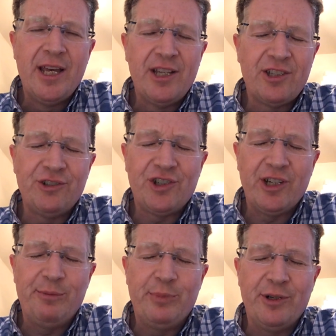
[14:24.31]
Such an
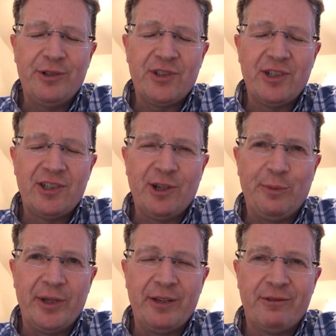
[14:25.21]
important
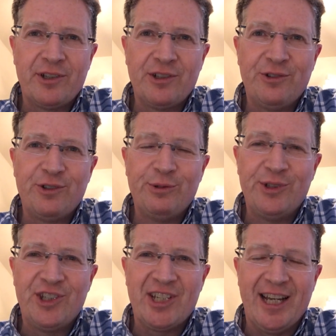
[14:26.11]
topic for us all to
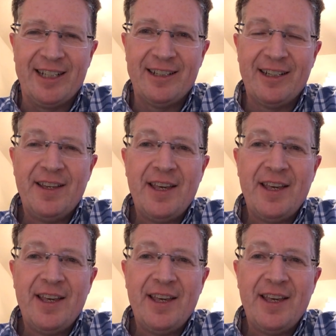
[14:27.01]
understand.